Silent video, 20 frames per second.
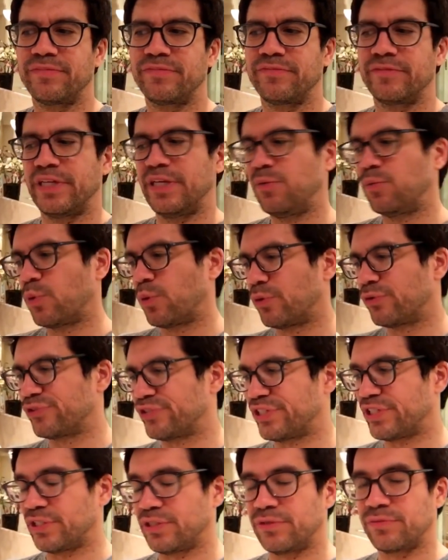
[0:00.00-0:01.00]
he rolls
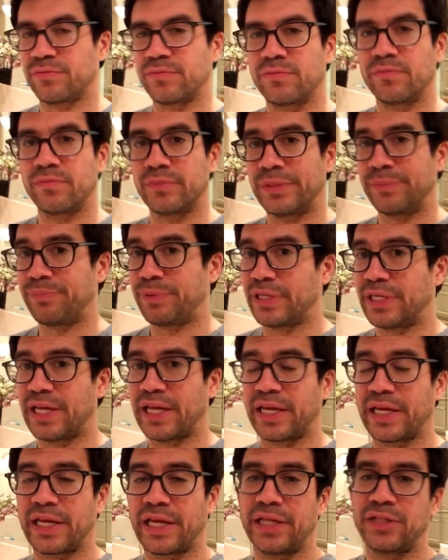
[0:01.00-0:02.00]
in, Big Daddy
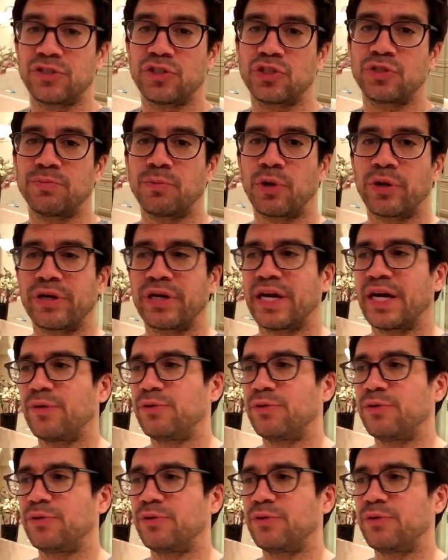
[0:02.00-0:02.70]
Kane's a smart guy.